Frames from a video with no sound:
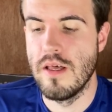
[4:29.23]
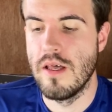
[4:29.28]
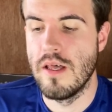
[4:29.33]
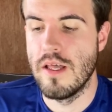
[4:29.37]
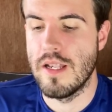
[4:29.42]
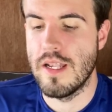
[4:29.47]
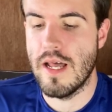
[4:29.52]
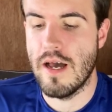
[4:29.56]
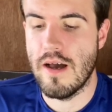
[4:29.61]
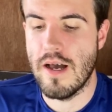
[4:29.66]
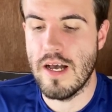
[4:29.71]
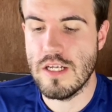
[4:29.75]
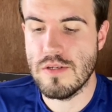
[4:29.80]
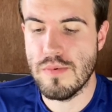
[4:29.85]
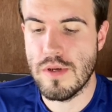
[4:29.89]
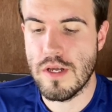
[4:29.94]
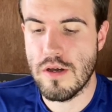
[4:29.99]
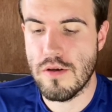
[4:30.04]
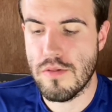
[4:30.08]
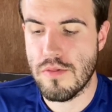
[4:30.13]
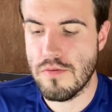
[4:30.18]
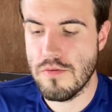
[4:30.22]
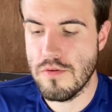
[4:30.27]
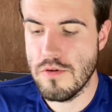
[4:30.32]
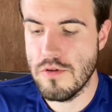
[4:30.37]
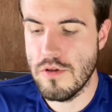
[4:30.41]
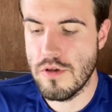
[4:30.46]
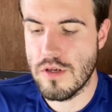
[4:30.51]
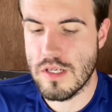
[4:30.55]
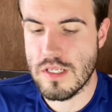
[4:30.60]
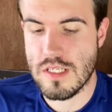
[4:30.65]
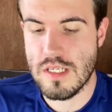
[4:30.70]
Now, as we go through,
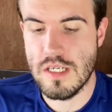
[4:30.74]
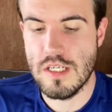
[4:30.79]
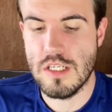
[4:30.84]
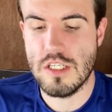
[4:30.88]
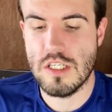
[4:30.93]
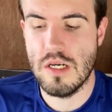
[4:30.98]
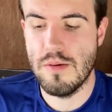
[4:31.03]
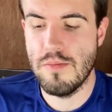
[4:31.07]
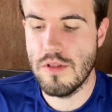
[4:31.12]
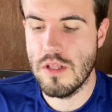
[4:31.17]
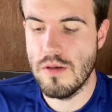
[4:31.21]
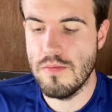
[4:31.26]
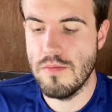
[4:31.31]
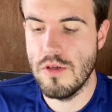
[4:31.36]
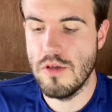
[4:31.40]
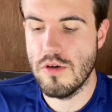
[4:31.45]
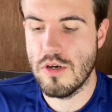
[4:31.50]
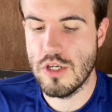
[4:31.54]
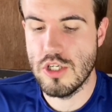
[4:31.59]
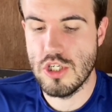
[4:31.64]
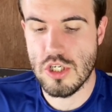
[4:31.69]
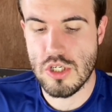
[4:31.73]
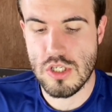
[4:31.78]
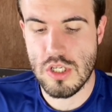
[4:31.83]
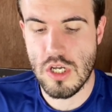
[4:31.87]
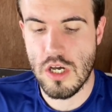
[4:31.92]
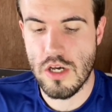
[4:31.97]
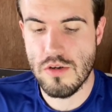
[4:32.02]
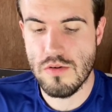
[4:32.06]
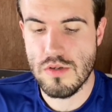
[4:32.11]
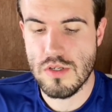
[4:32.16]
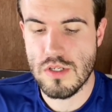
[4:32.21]
you can see some of them you can just
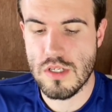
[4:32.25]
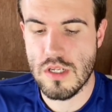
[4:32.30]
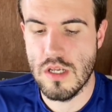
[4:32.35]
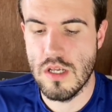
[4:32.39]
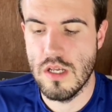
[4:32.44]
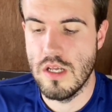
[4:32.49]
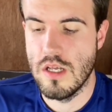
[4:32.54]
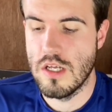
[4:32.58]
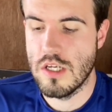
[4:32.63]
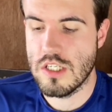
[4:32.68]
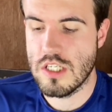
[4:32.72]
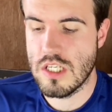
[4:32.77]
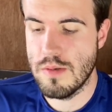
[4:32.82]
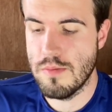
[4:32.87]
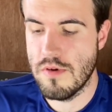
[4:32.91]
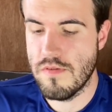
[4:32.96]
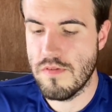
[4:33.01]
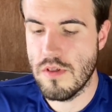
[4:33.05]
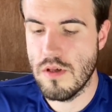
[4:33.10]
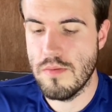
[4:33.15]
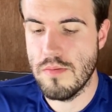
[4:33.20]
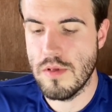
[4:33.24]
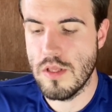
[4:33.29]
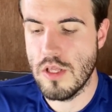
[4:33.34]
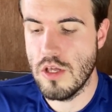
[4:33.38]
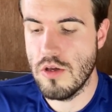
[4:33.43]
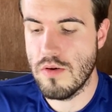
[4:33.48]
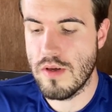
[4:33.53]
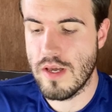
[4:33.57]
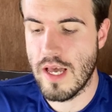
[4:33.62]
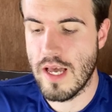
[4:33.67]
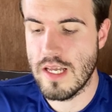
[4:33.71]
host. Some of them
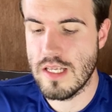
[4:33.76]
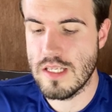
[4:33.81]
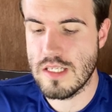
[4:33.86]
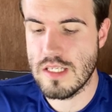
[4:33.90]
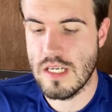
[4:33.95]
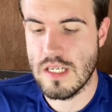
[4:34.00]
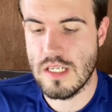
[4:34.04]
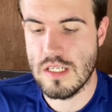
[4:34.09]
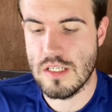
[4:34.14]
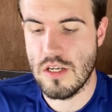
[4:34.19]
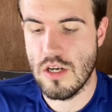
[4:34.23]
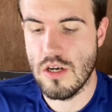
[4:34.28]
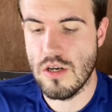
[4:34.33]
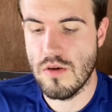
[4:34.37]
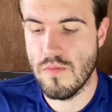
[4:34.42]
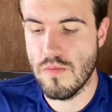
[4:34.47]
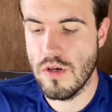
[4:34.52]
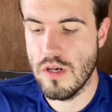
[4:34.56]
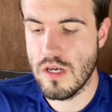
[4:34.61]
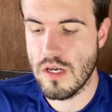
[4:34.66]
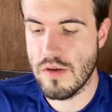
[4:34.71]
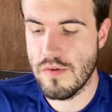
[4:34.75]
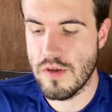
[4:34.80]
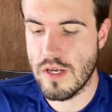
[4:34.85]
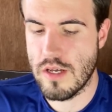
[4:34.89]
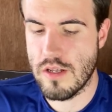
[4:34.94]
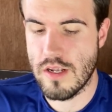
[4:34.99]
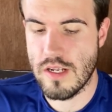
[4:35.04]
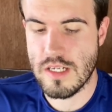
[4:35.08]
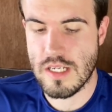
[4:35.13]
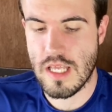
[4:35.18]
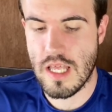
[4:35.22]
you can set as homework. We go
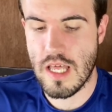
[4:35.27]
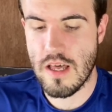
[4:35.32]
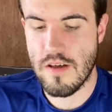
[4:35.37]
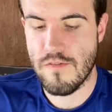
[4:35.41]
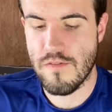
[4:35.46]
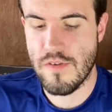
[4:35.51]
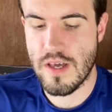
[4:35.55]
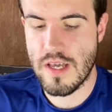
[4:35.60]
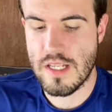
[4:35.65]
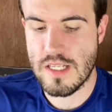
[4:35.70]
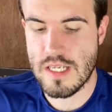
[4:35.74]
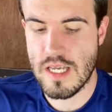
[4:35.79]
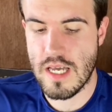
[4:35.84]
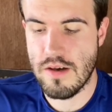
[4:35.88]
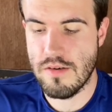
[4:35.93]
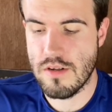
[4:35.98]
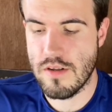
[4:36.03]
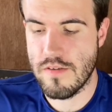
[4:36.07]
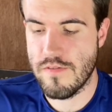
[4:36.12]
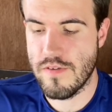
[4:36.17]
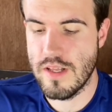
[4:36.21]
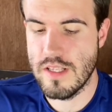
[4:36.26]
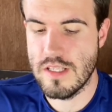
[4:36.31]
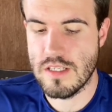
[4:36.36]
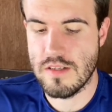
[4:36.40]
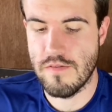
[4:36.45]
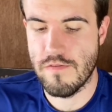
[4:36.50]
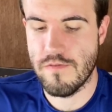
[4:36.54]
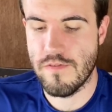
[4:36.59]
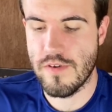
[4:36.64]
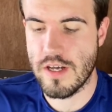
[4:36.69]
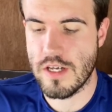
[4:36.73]
down to cafe and tower defense
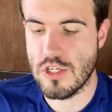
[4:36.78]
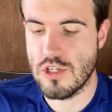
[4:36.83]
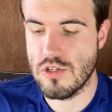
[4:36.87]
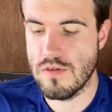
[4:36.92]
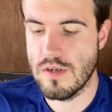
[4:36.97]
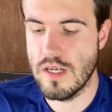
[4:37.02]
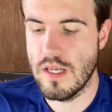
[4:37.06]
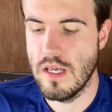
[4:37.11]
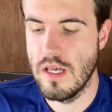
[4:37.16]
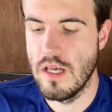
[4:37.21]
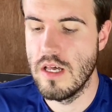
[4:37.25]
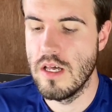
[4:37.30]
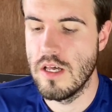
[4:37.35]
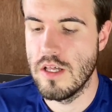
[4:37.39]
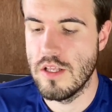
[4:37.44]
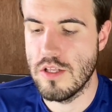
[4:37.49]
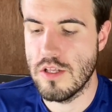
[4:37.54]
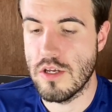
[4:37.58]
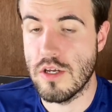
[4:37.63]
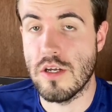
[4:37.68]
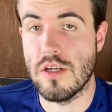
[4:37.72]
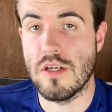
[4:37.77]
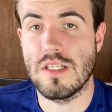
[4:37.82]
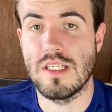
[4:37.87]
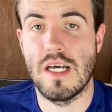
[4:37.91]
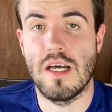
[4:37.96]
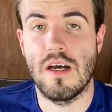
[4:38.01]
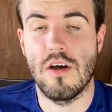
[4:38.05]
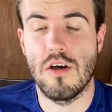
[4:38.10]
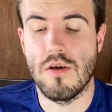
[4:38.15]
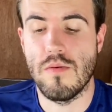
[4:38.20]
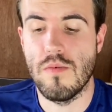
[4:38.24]
and factory. You can set
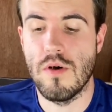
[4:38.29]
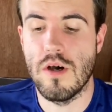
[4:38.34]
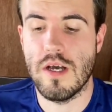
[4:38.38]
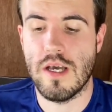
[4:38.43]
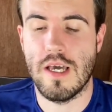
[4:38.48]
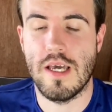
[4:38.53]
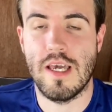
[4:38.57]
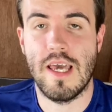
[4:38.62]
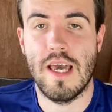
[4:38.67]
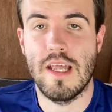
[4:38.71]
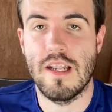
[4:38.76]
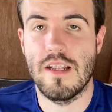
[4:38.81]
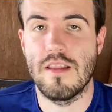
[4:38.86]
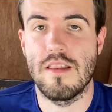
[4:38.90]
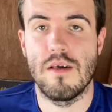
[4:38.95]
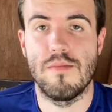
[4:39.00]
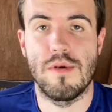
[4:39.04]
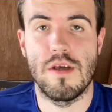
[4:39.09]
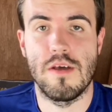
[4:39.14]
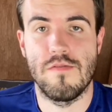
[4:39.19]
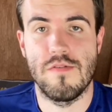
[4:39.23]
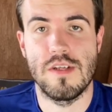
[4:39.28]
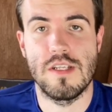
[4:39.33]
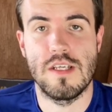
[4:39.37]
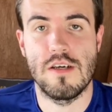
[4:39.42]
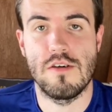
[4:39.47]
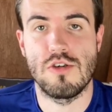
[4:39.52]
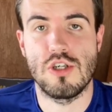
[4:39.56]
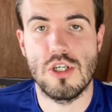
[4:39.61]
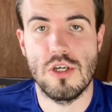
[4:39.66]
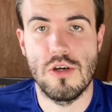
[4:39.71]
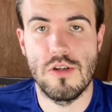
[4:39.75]
homework. Again, there'll be a video
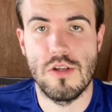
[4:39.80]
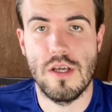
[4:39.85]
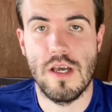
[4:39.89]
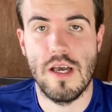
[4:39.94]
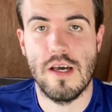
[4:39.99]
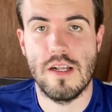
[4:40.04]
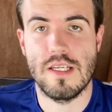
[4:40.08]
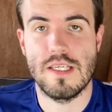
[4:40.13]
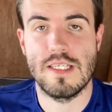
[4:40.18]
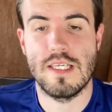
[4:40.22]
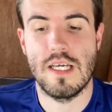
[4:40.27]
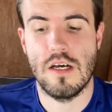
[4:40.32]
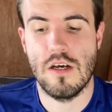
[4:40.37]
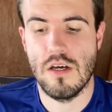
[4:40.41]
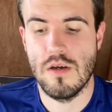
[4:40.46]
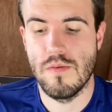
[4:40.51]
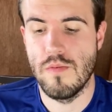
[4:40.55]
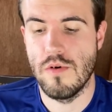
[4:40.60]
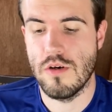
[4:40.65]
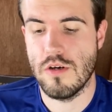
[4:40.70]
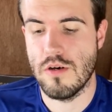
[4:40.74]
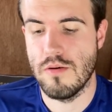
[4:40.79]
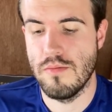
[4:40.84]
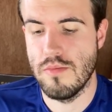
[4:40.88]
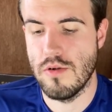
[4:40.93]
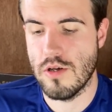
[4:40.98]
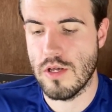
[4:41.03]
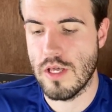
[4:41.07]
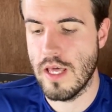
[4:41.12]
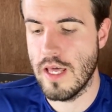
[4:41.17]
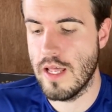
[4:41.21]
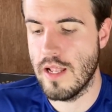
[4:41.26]
showing you how to set homework on
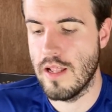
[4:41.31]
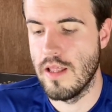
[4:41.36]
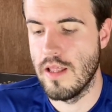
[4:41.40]
Blooket.